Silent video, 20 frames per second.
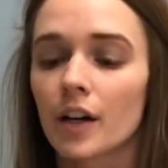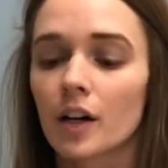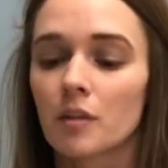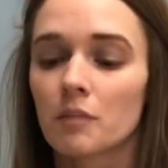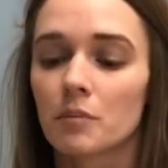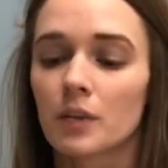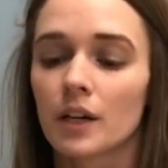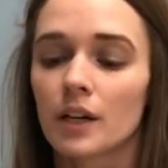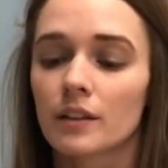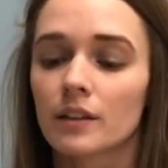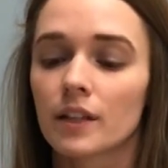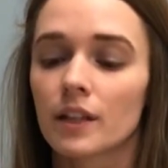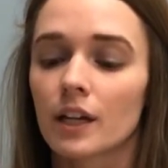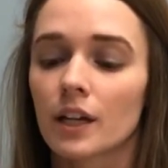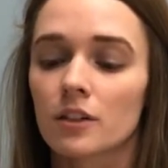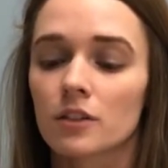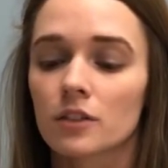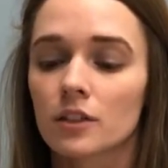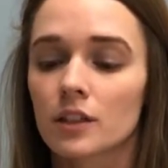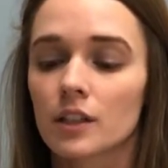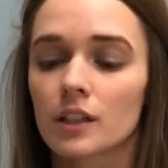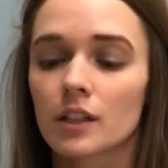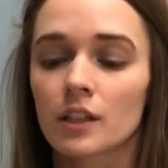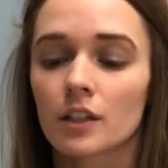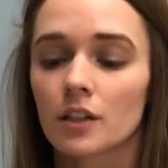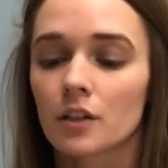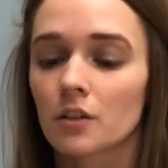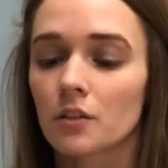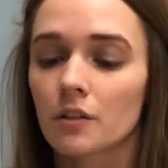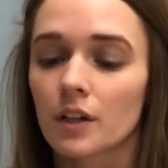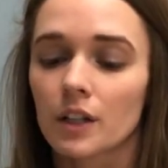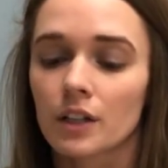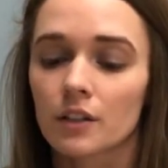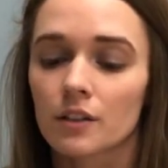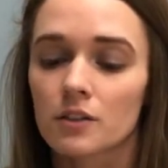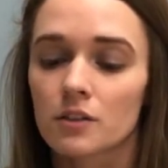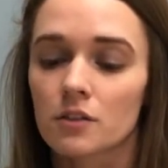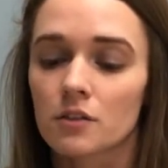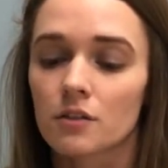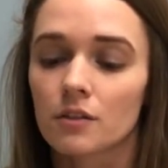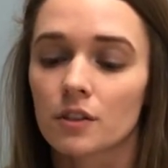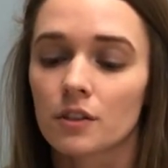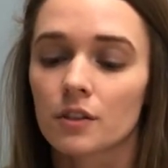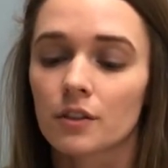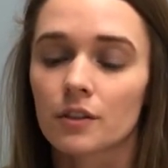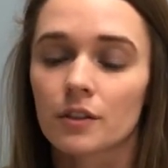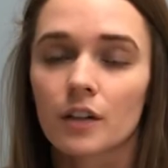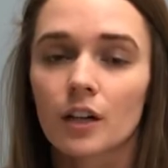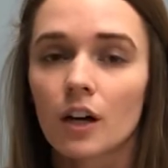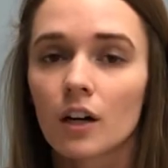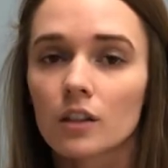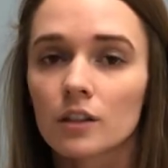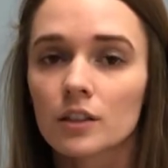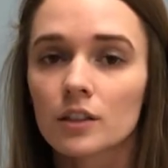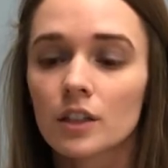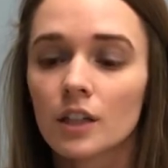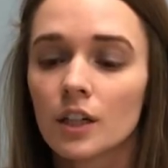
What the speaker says: but they actually can go right onto their collar.